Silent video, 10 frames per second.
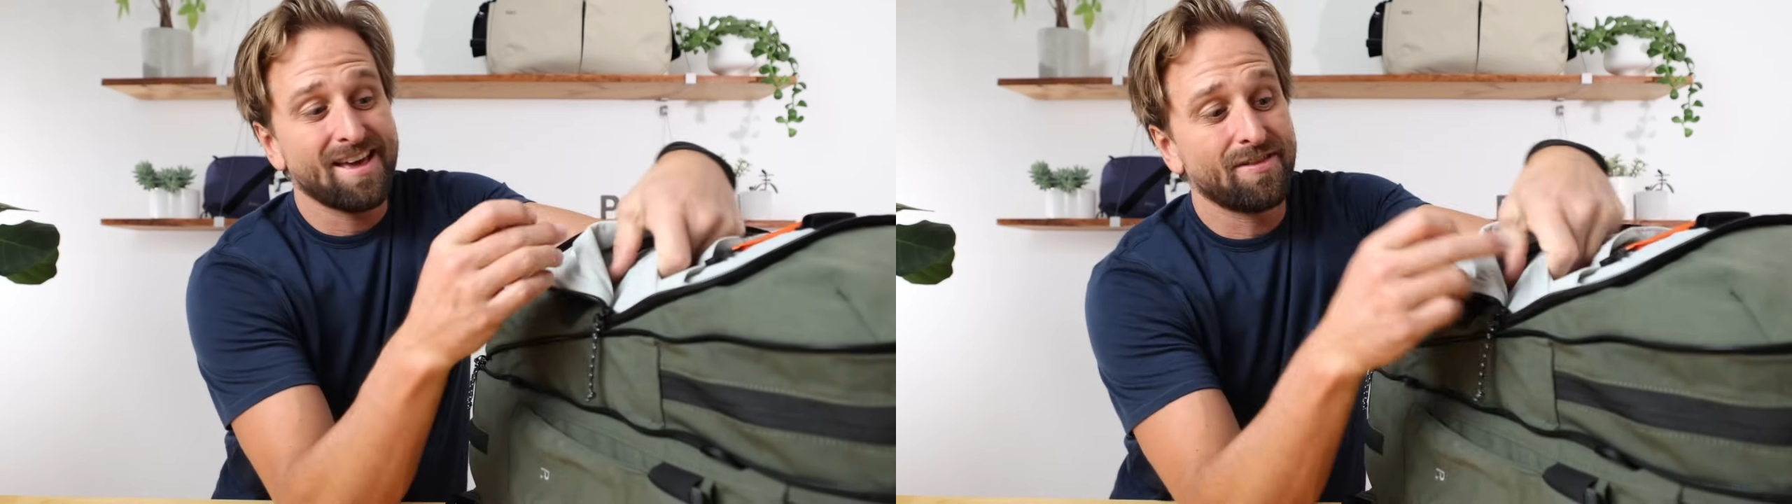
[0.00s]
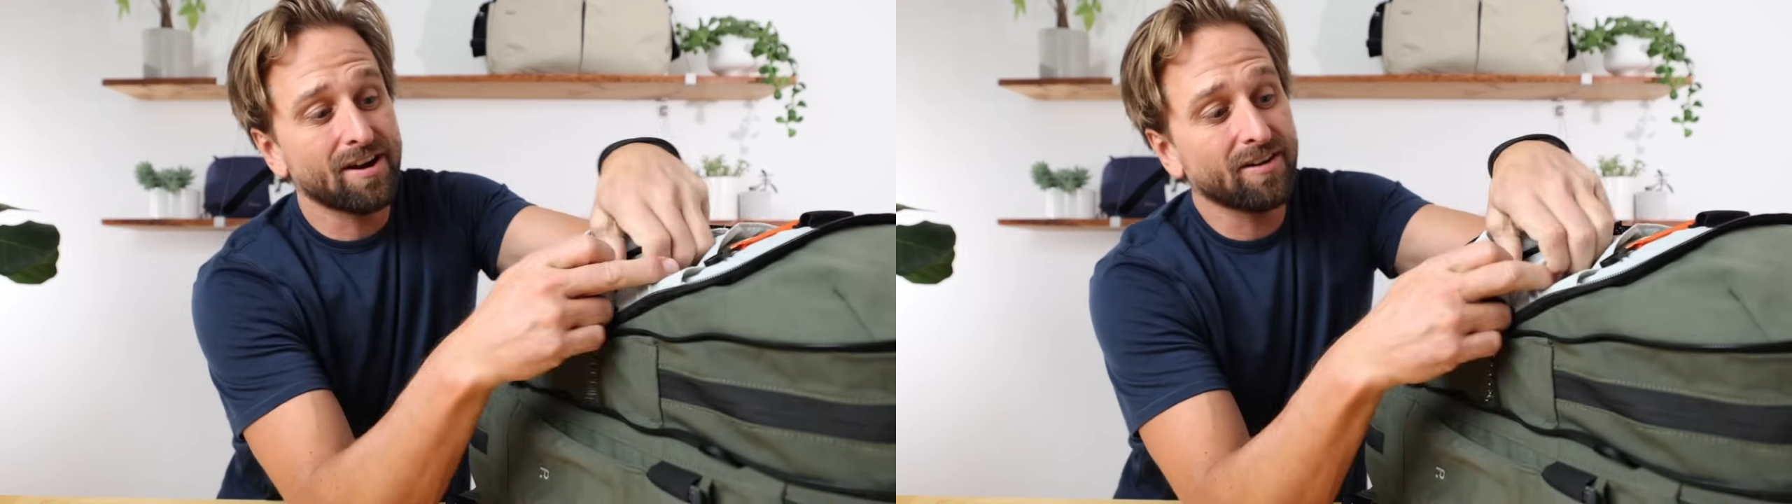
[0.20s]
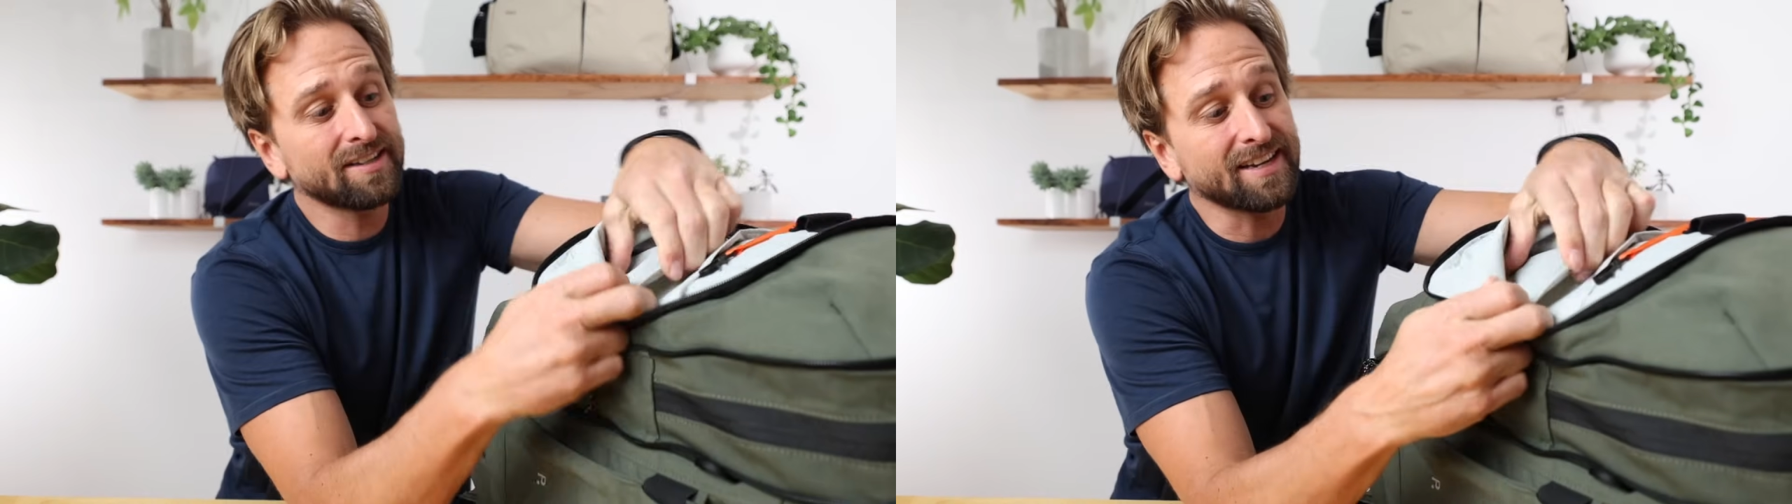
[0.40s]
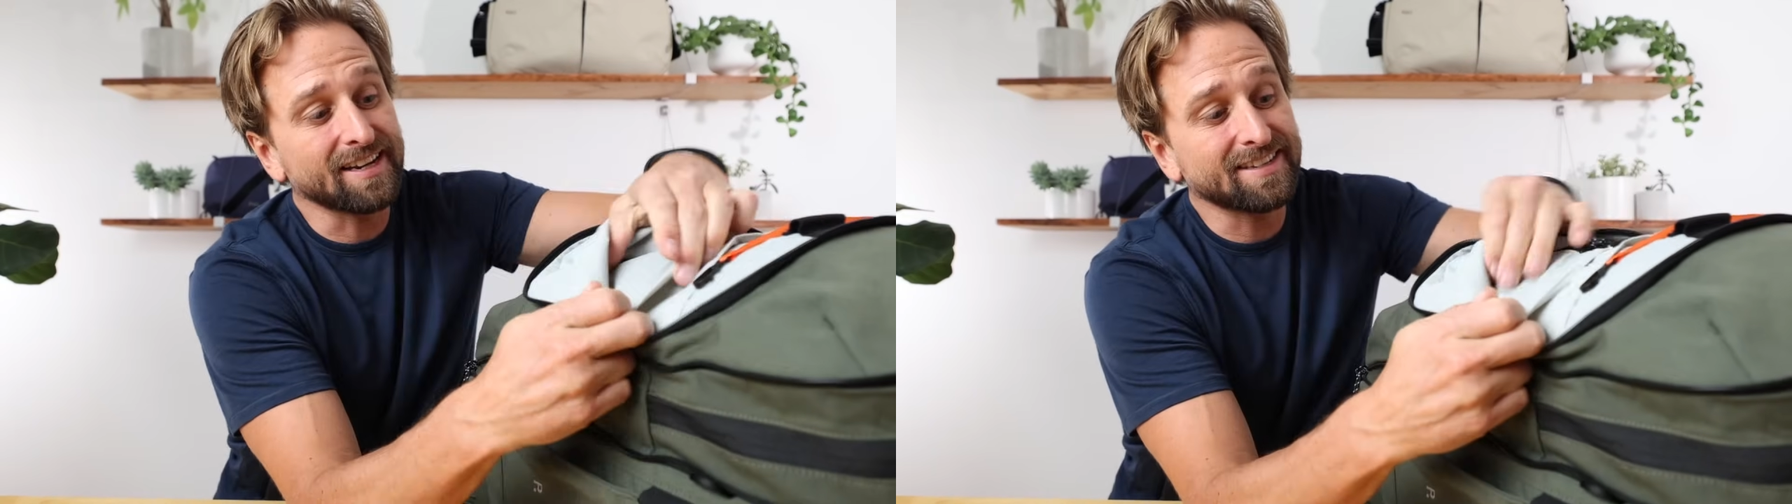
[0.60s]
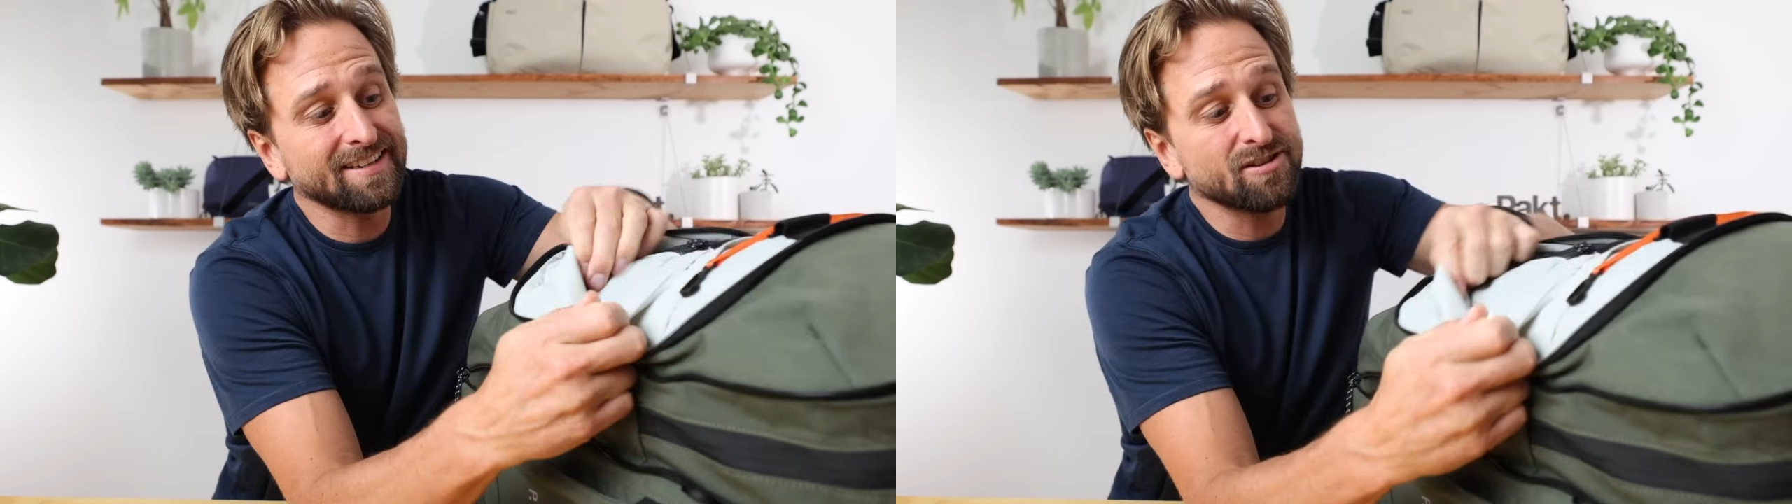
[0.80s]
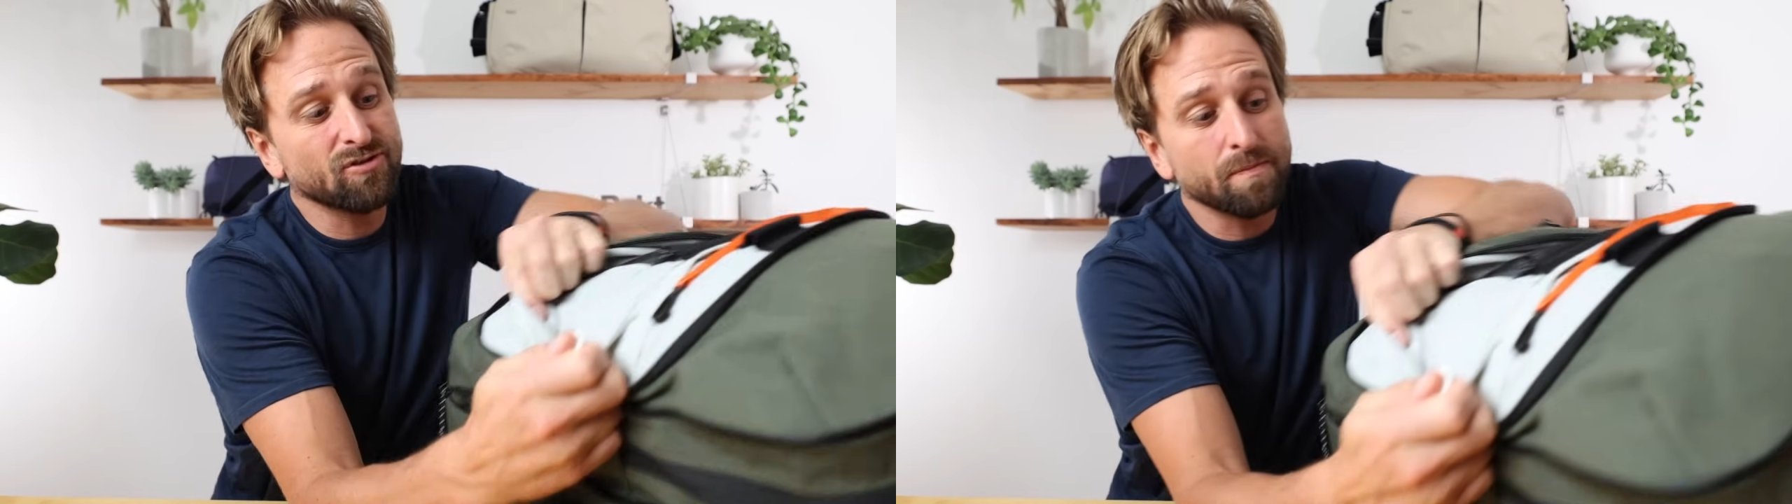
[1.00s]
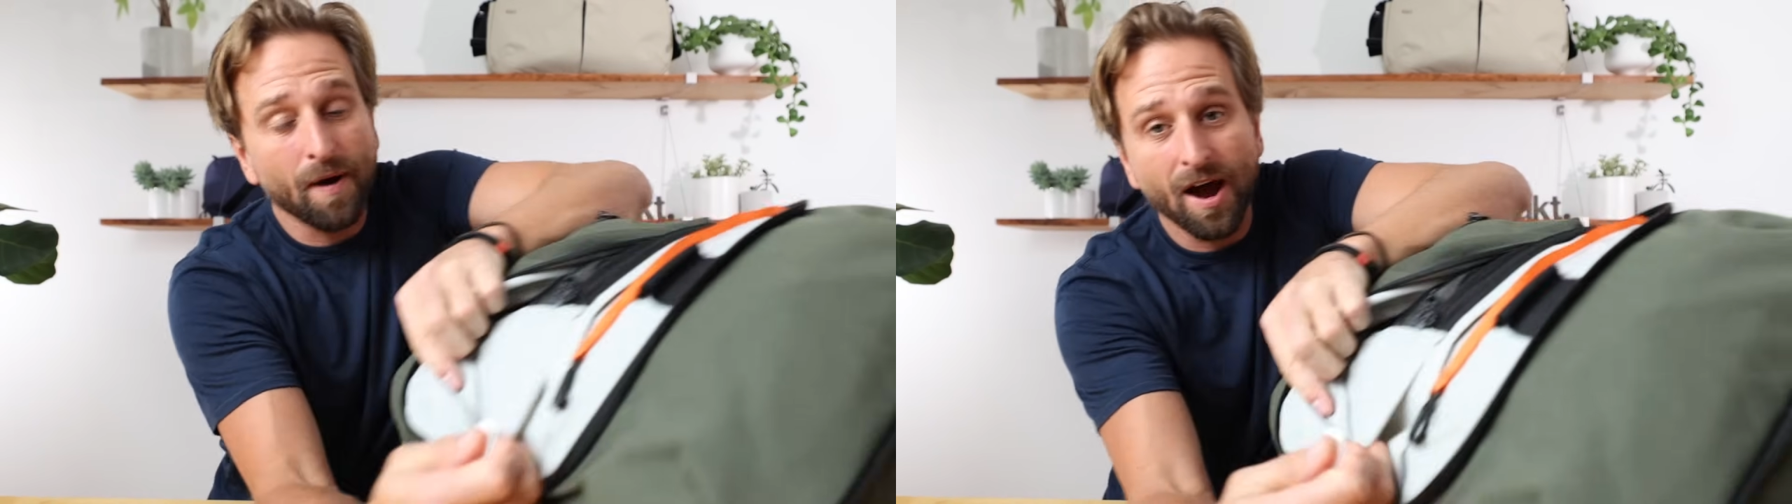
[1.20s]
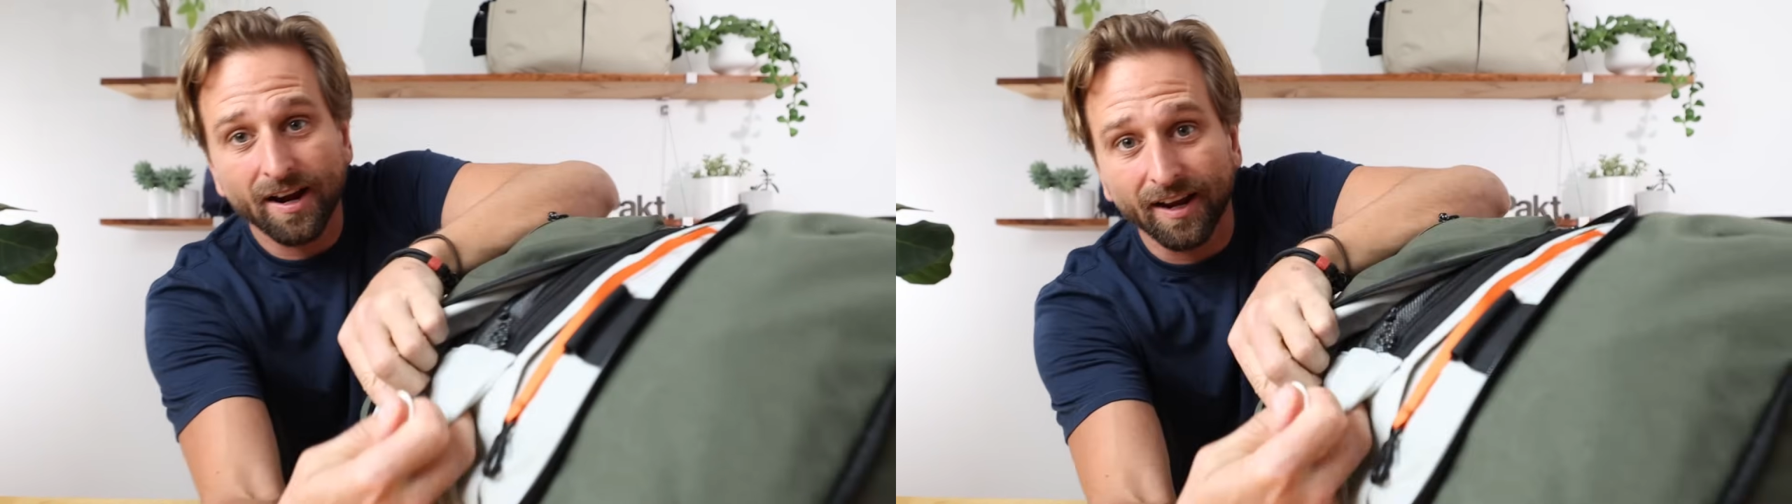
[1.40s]
there is a secret
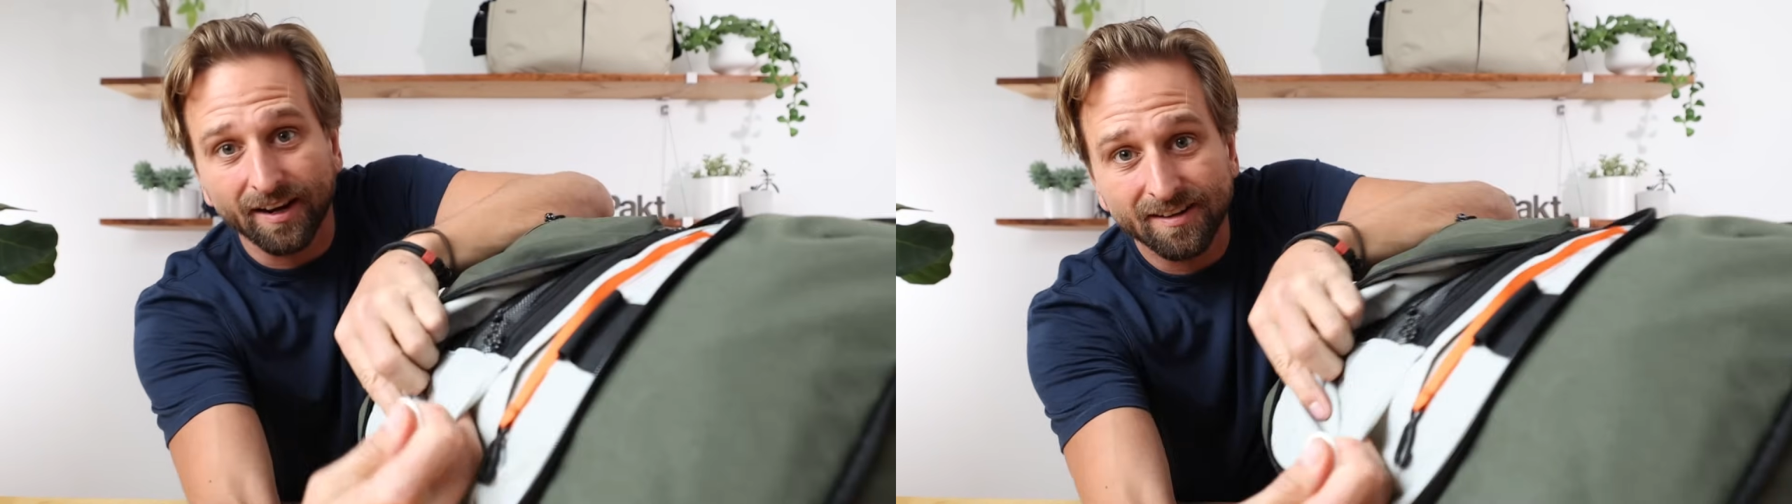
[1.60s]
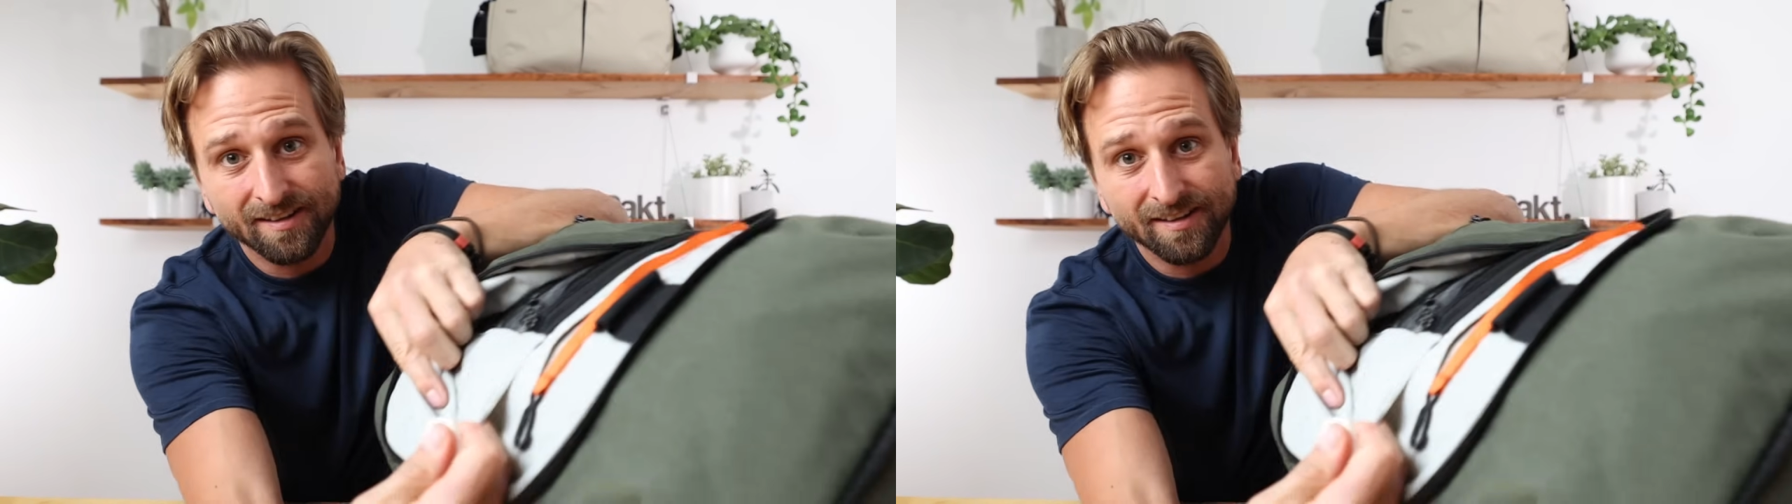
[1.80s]
pocket